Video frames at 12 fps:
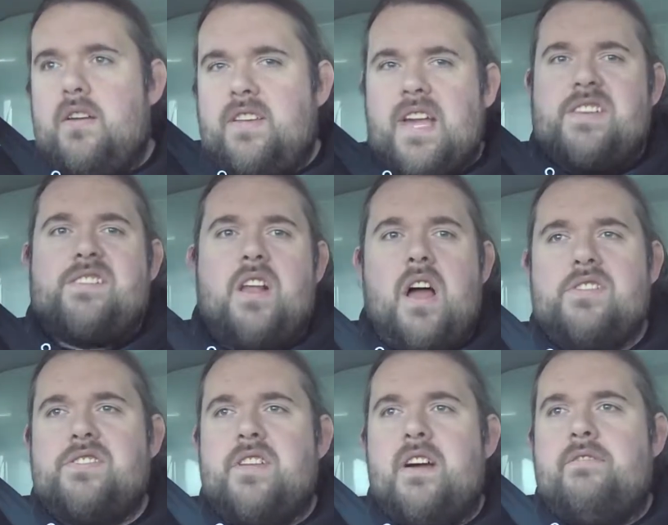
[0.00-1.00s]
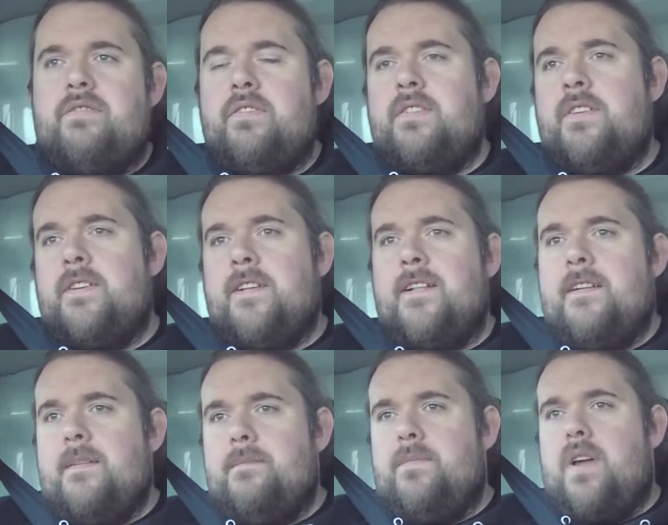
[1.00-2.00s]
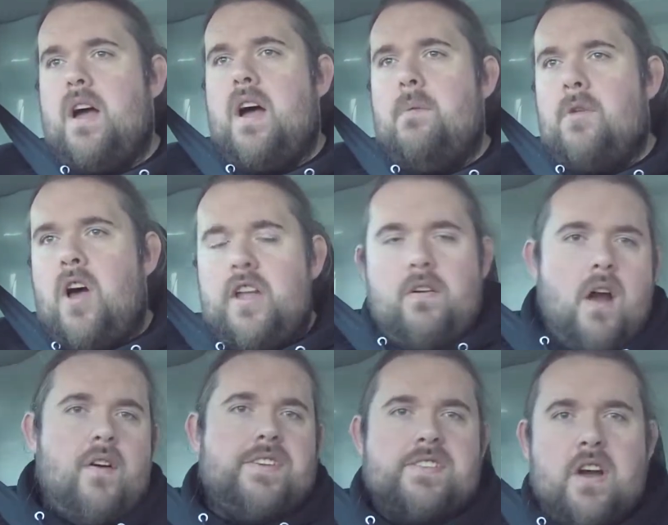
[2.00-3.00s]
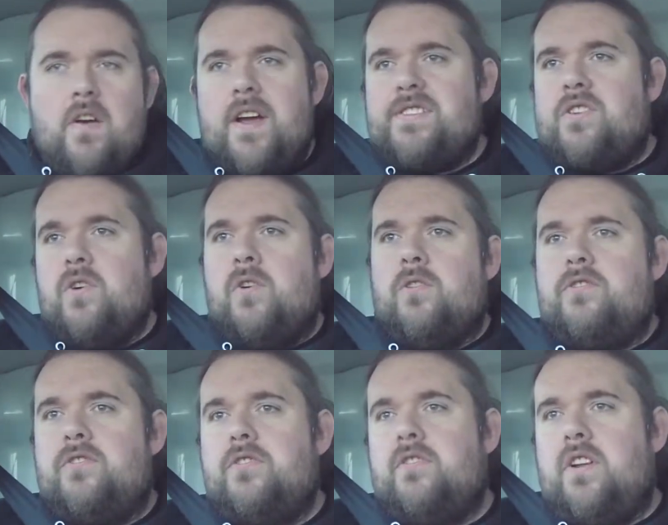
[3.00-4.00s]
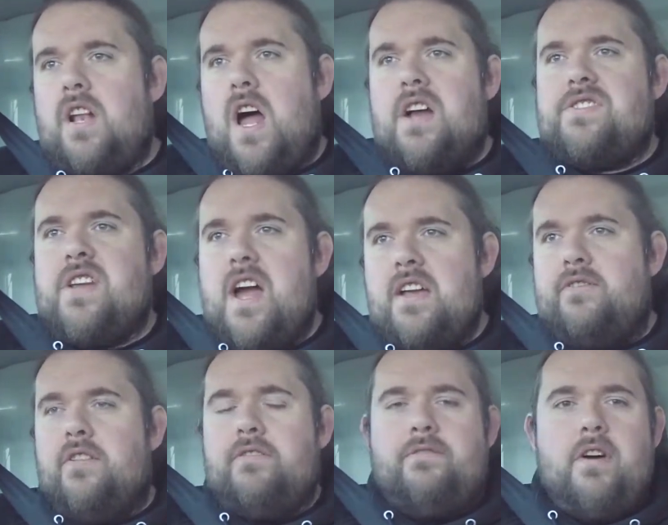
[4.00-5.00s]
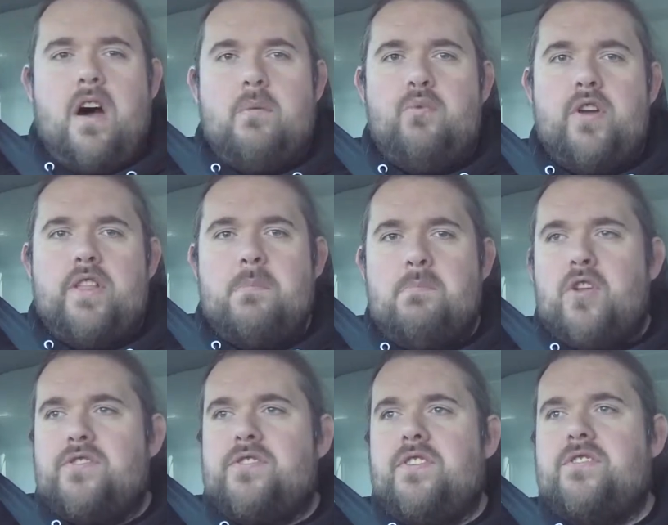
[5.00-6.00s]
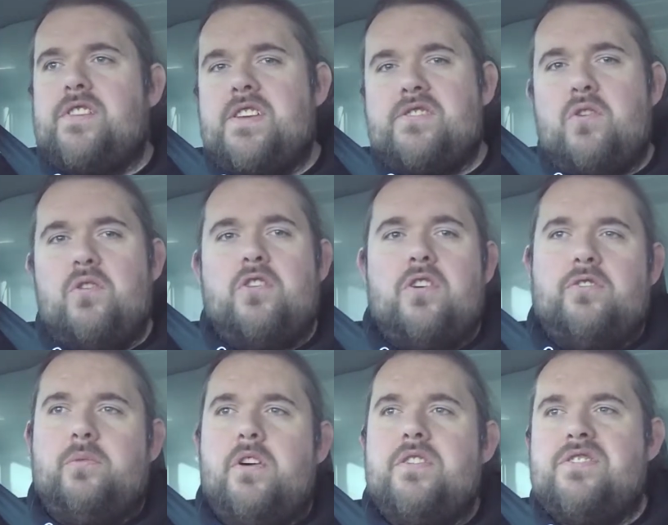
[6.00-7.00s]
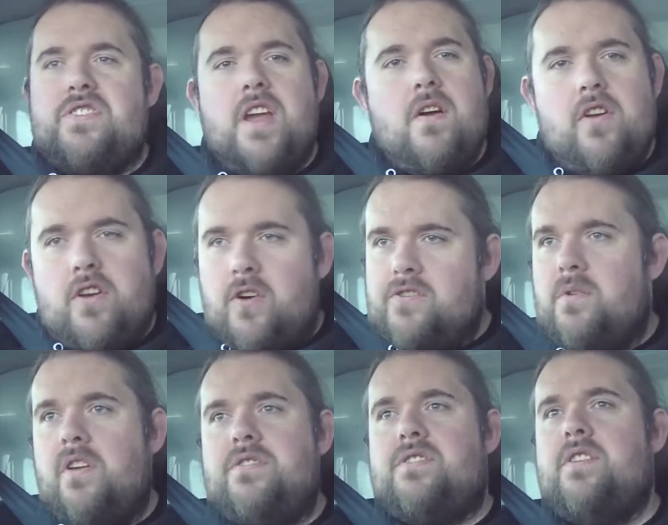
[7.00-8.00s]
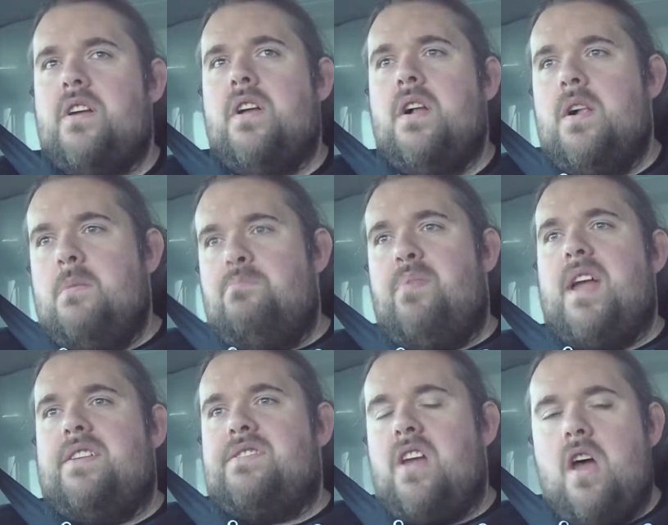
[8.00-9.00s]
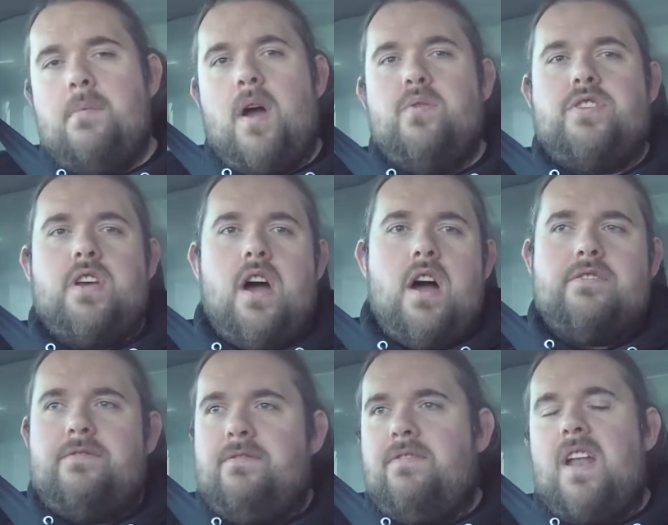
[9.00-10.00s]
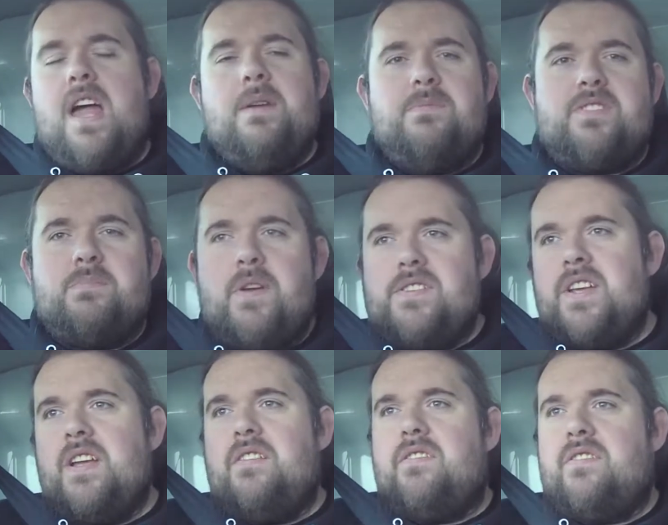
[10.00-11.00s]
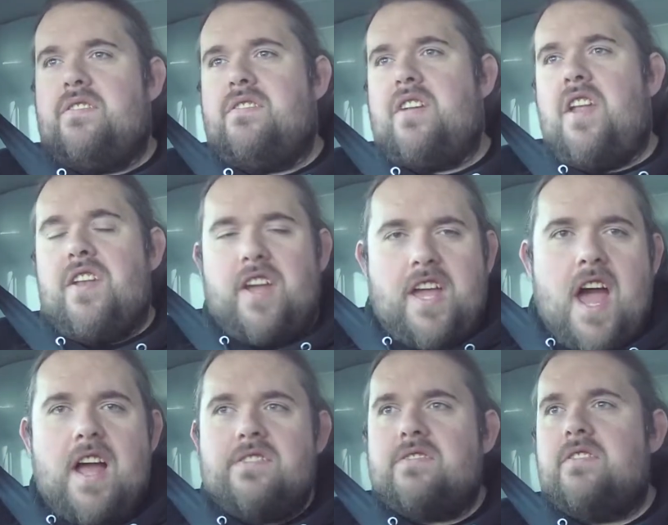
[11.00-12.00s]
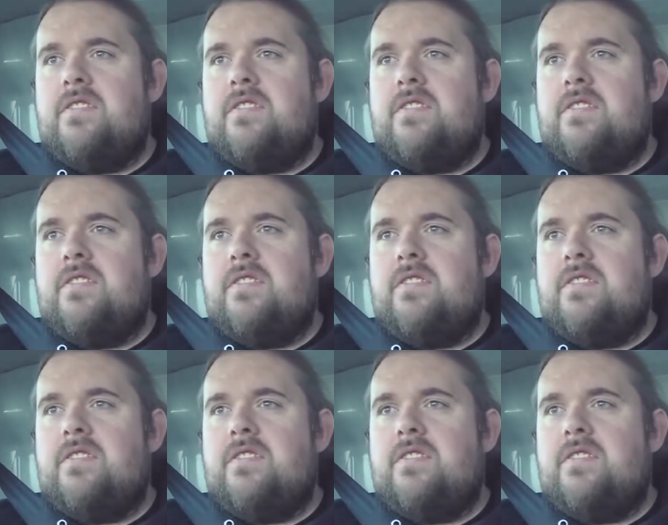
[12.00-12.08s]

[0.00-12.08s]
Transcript: guest class stuff, like your RSR Escorts. Class A is for the fire-breathing monsters, Escort Cosworths, Sierra Cosworths, big turbocharged, flame-spitting Thundercats.